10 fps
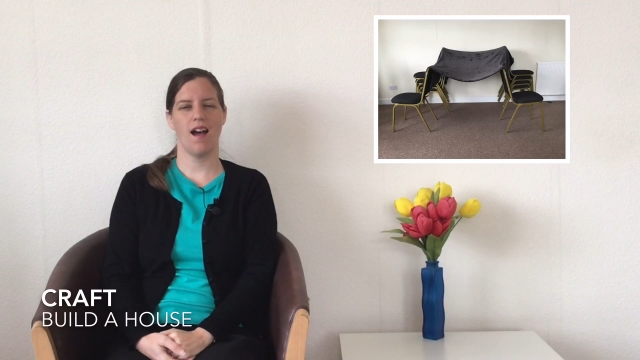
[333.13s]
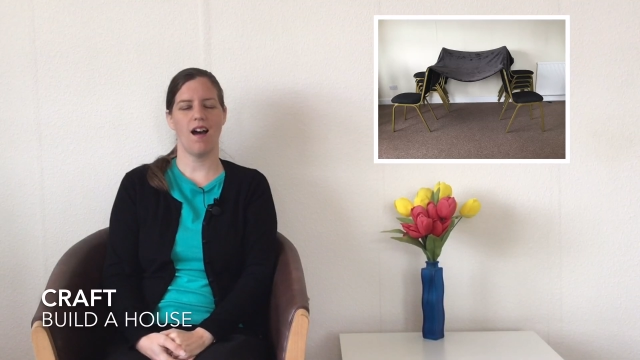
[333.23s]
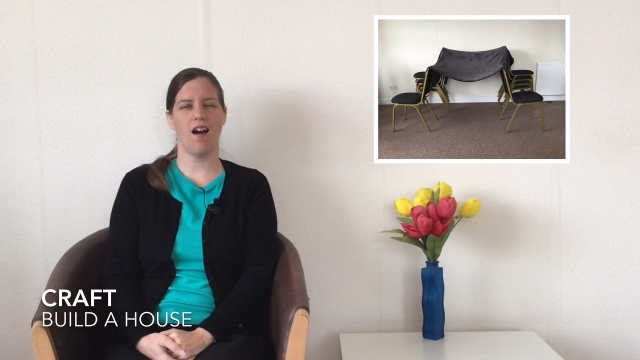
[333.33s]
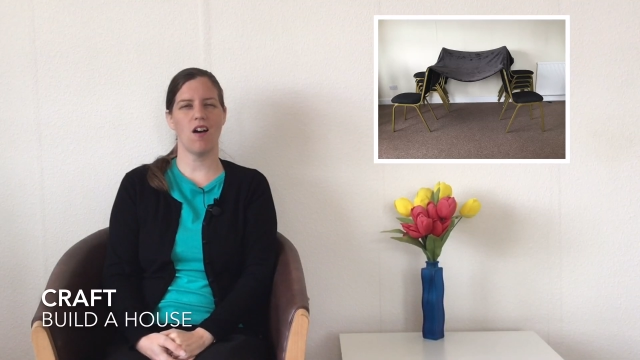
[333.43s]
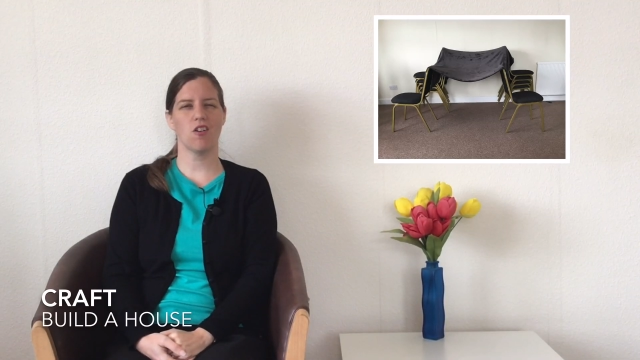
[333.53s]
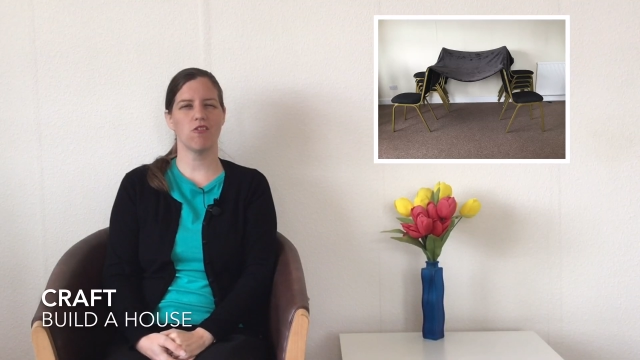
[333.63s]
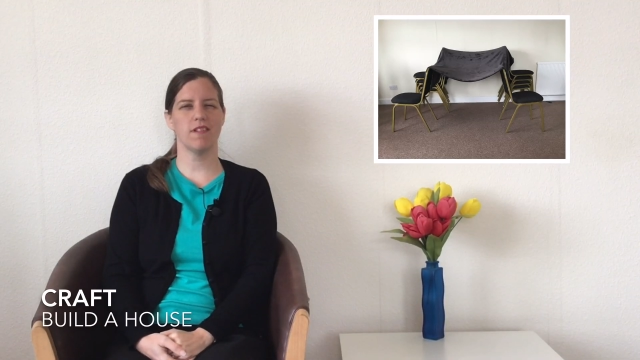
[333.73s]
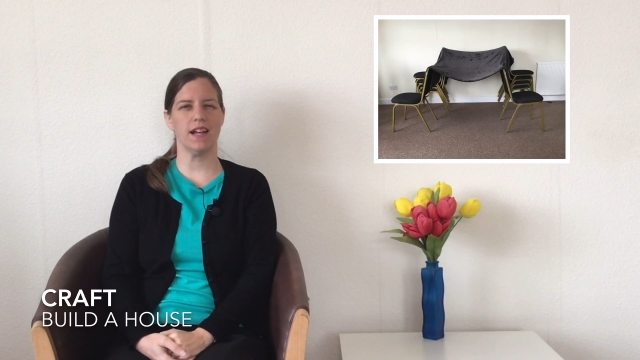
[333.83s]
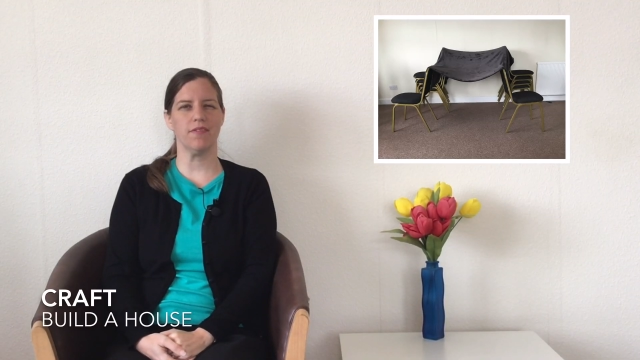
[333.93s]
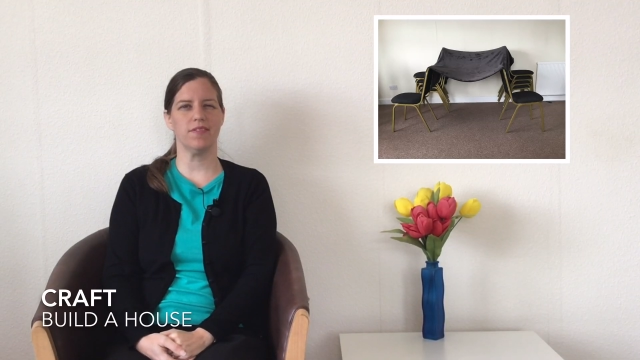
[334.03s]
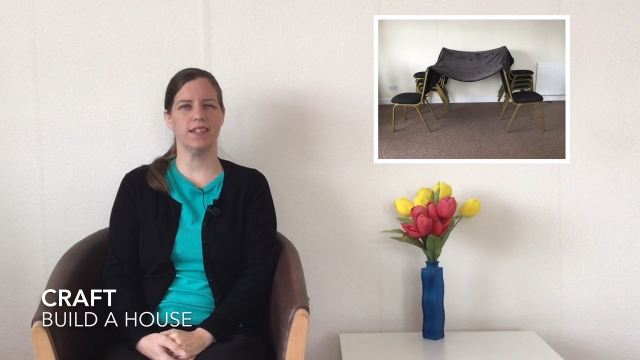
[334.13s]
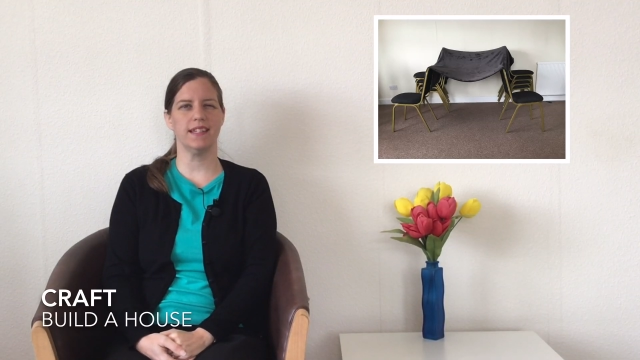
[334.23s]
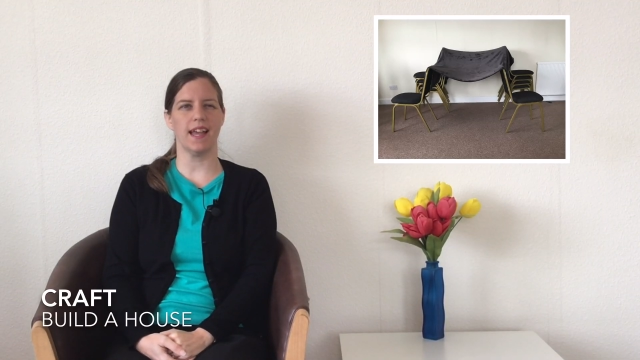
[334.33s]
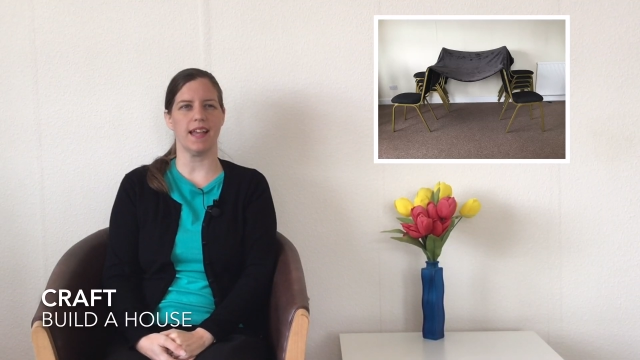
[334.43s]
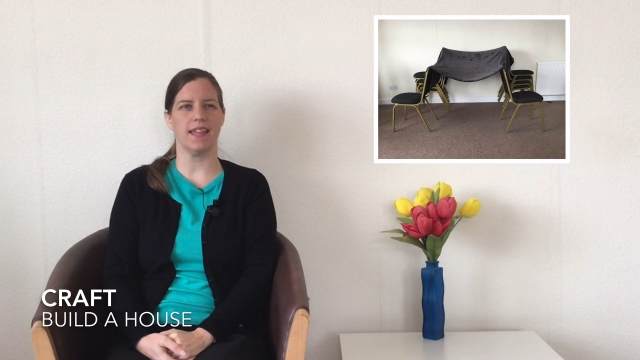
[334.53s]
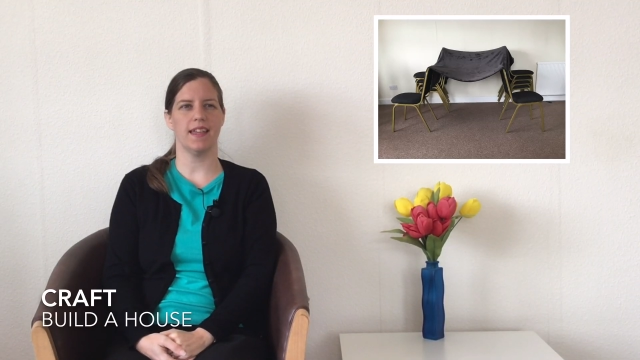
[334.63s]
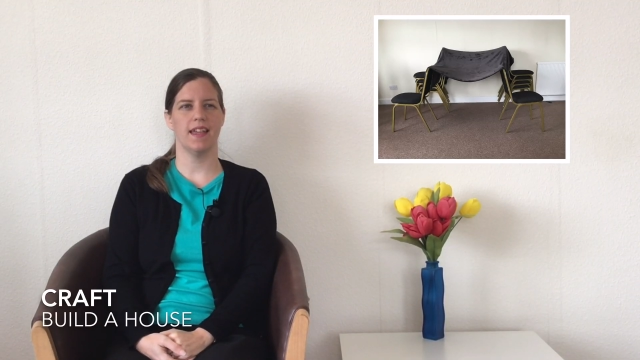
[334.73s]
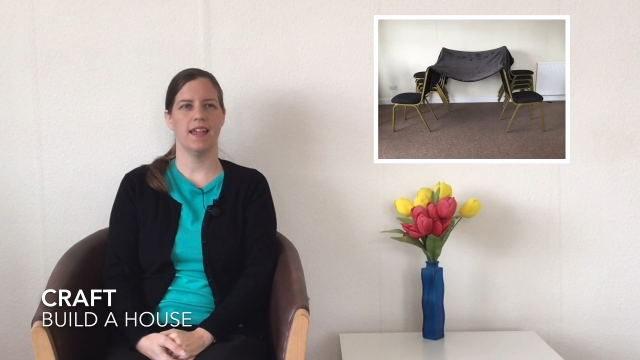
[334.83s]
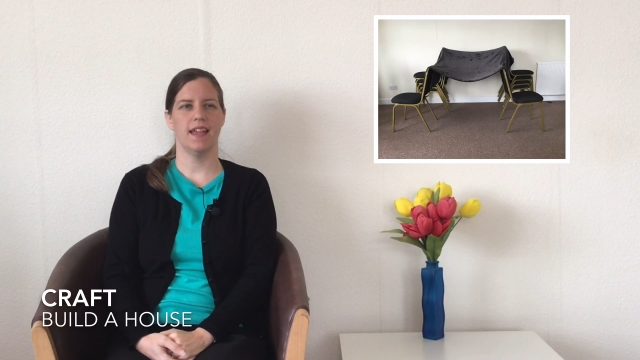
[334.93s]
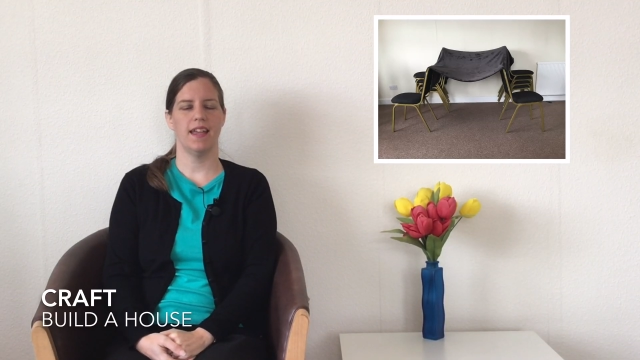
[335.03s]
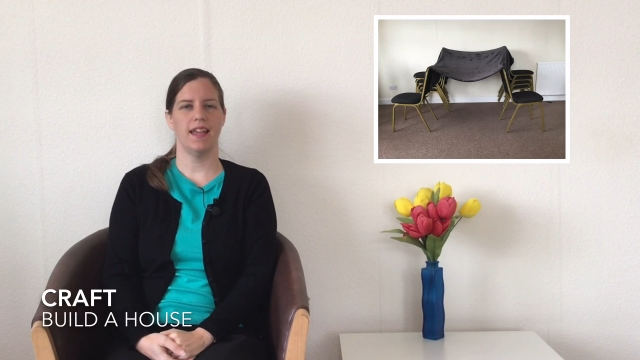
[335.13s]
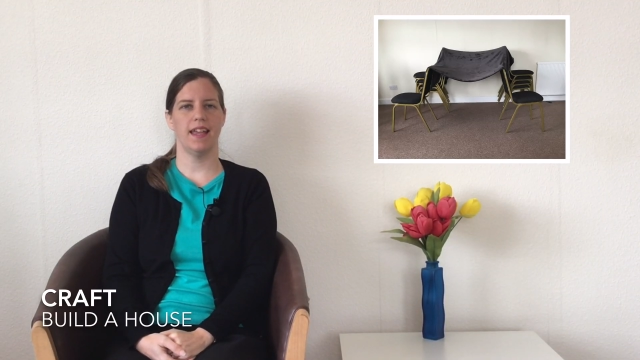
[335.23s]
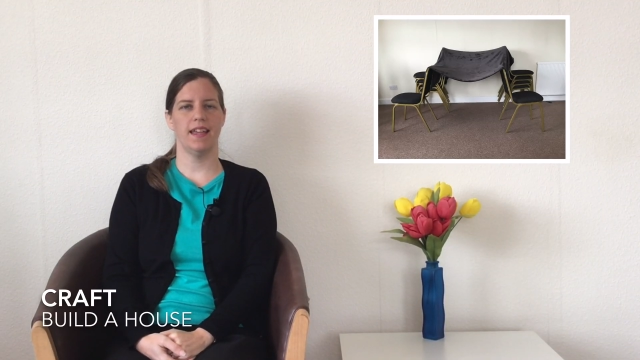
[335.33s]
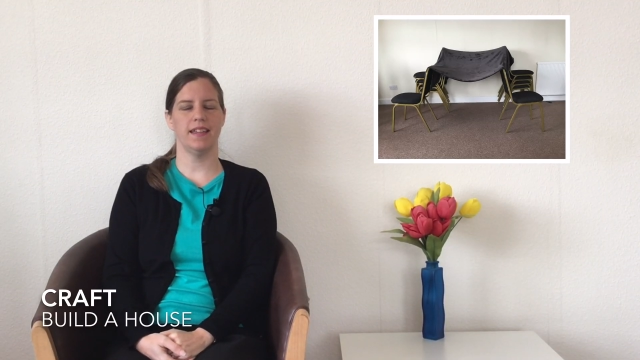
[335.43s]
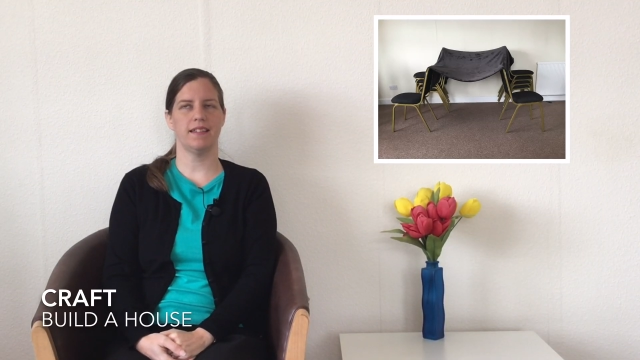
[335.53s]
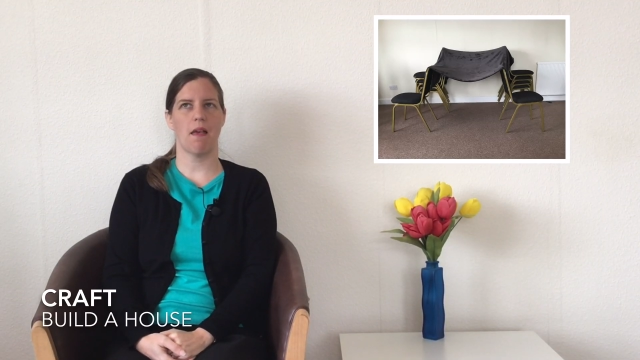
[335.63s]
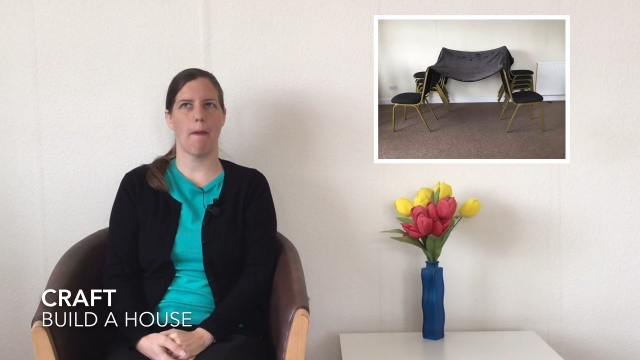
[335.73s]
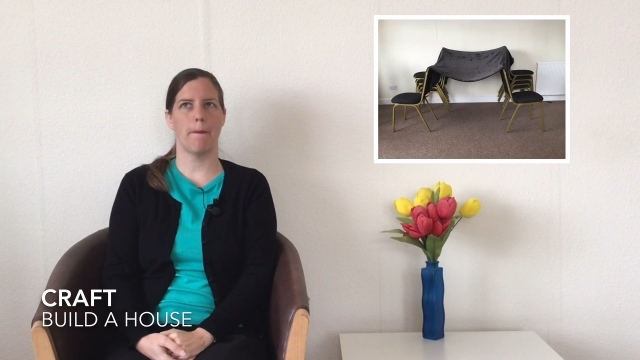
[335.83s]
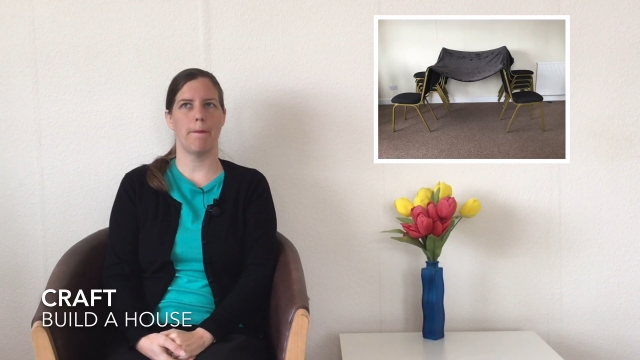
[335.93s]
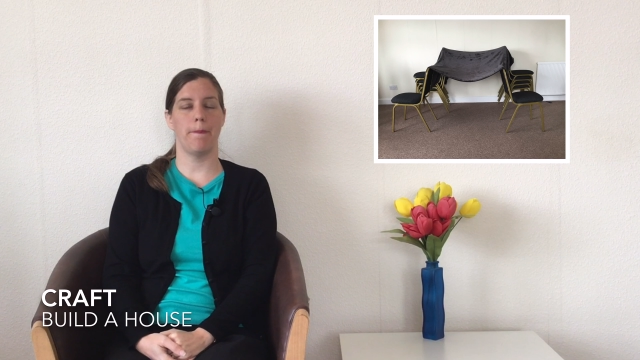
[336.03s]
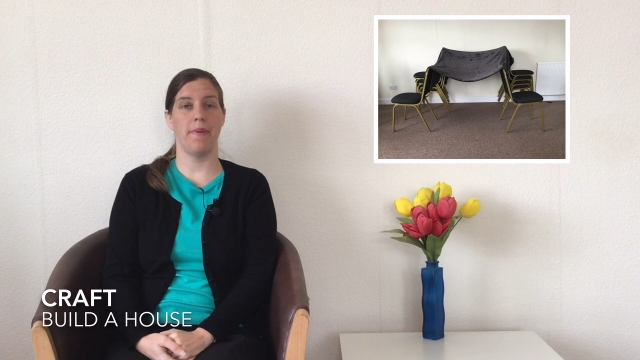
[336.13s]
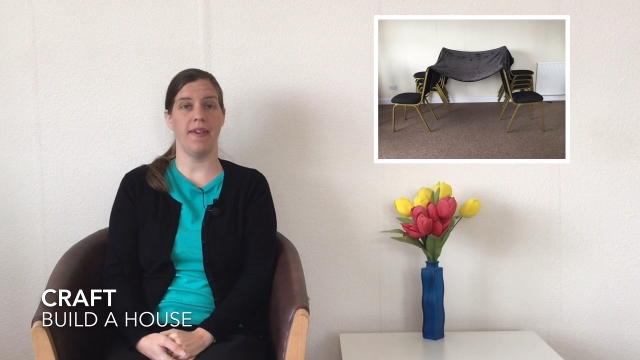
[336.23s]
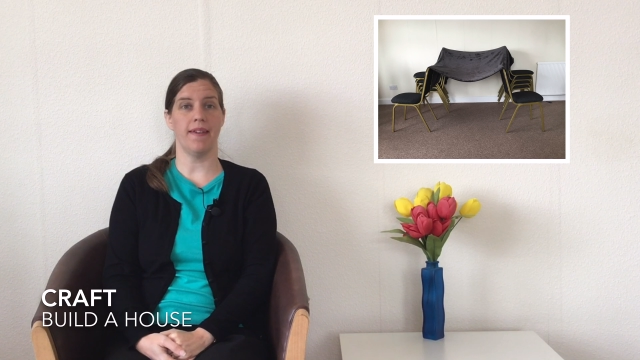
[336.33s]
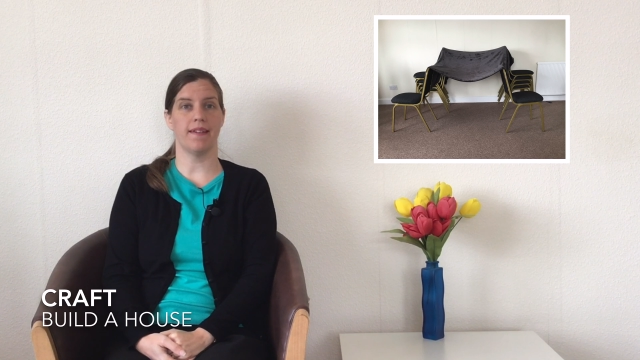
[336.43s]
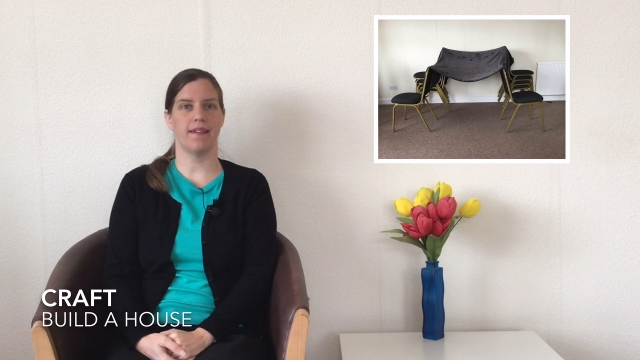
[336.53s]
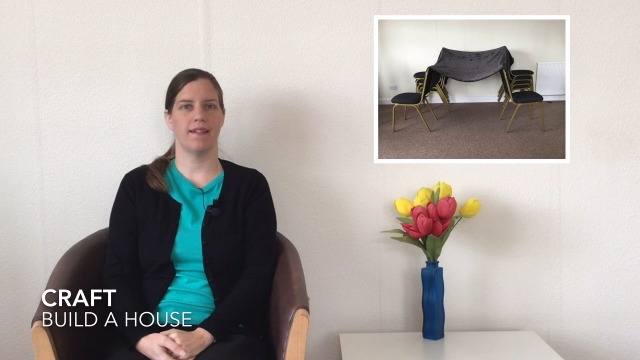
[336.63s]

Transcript: Our craft today is big.